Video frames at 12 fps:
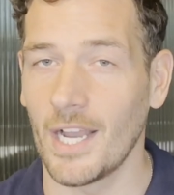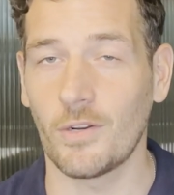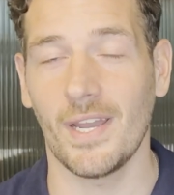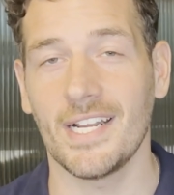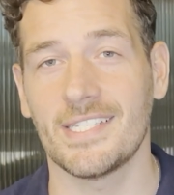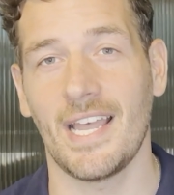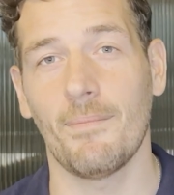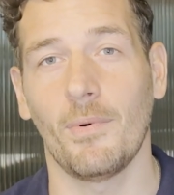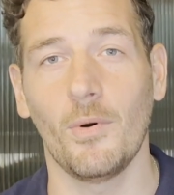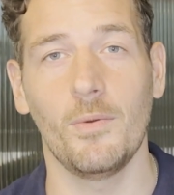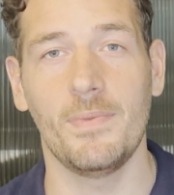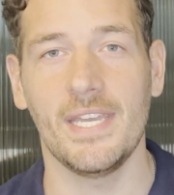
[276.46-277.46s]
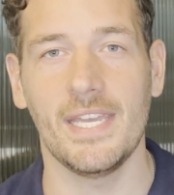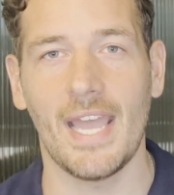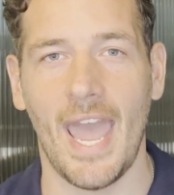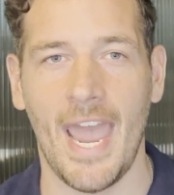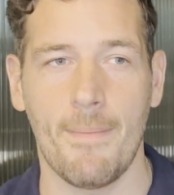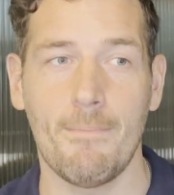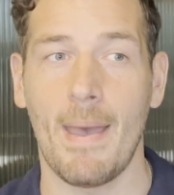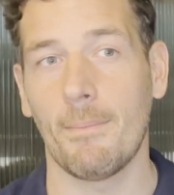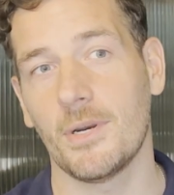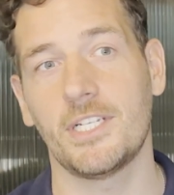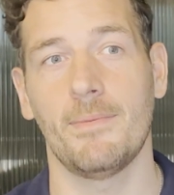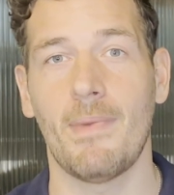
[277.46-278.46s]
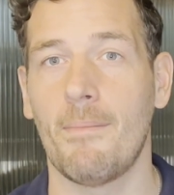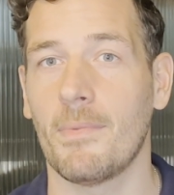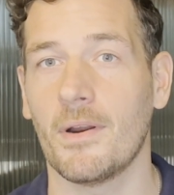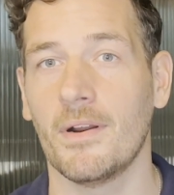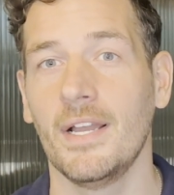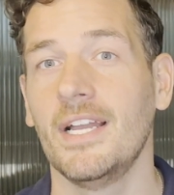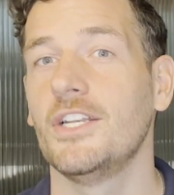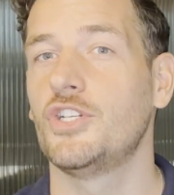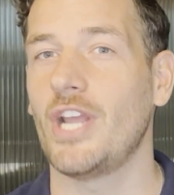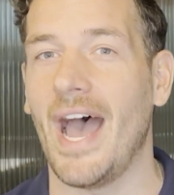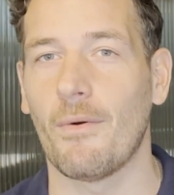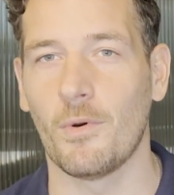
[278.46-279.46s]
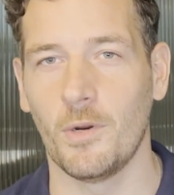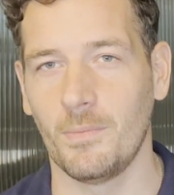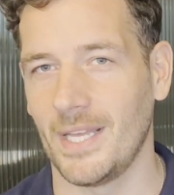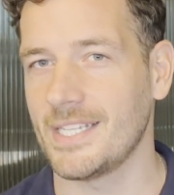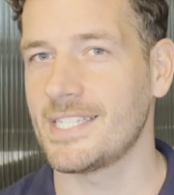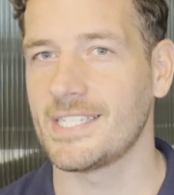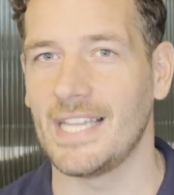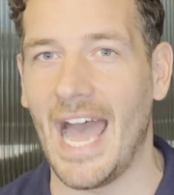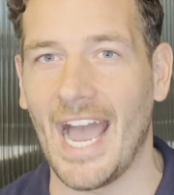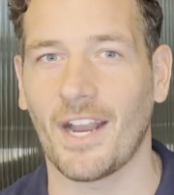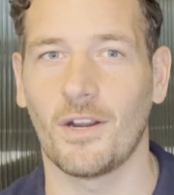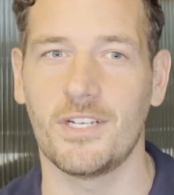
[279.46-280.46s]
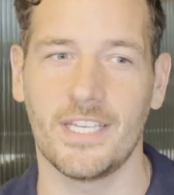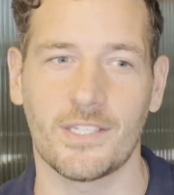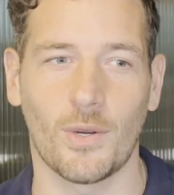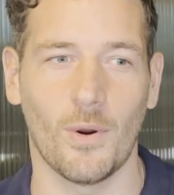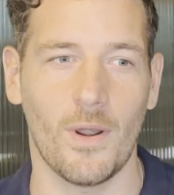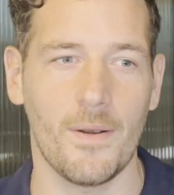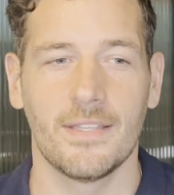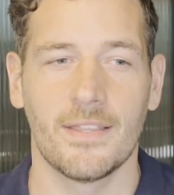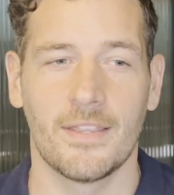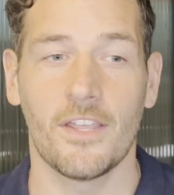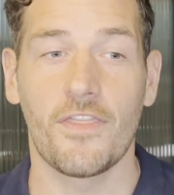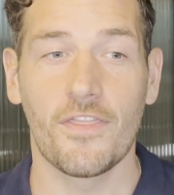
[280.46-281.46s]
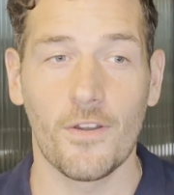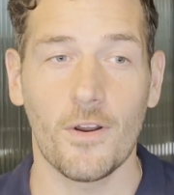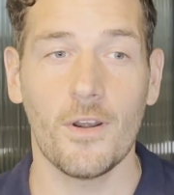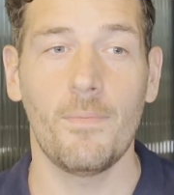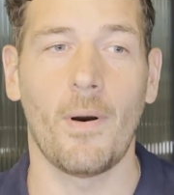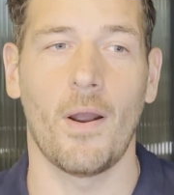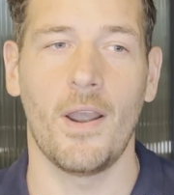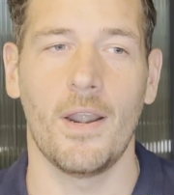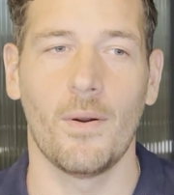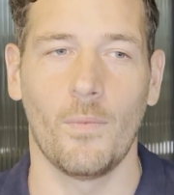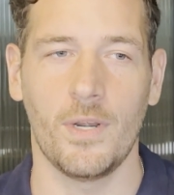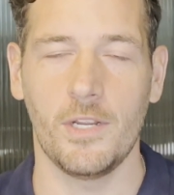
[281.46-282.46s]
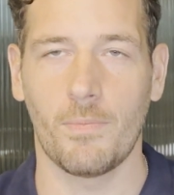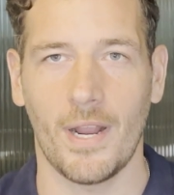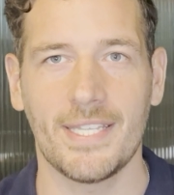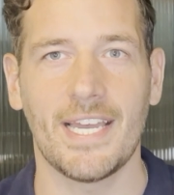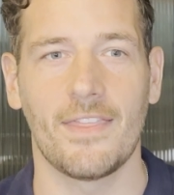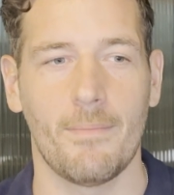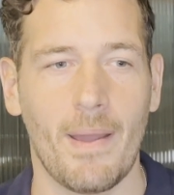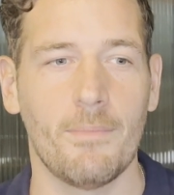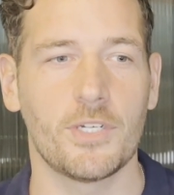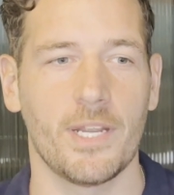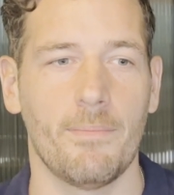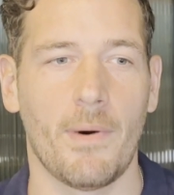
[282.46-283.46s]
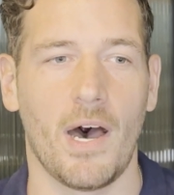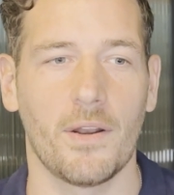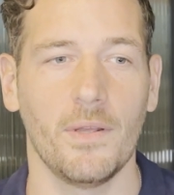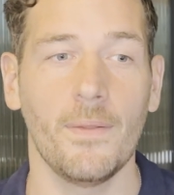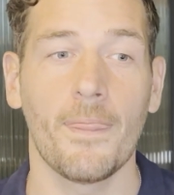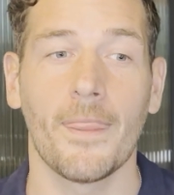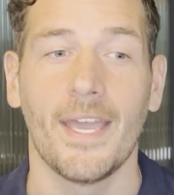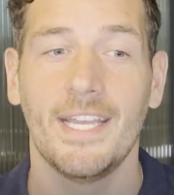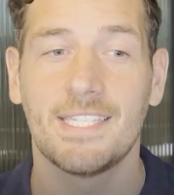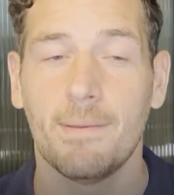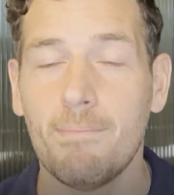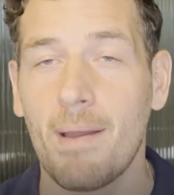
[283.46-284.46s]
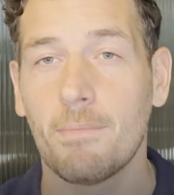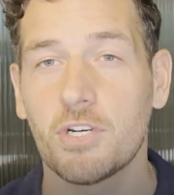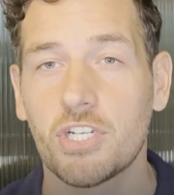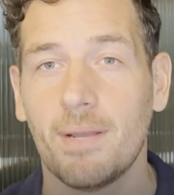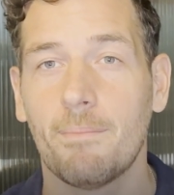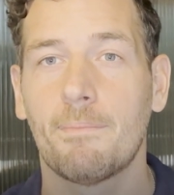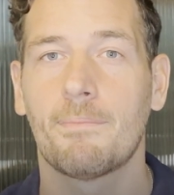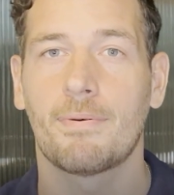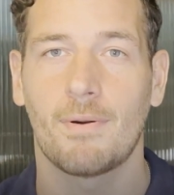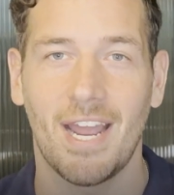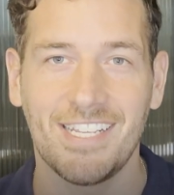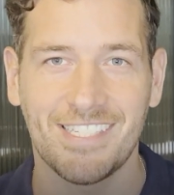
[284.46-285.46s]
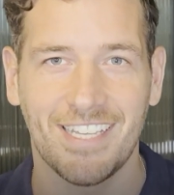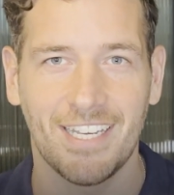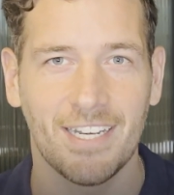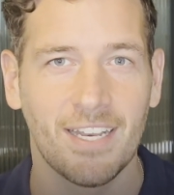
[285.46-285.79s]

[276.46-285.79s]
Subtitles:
A great example would be a member-to-member chat room like Slack or Discord. The third part, when you break down the membership model, is the membership pricing.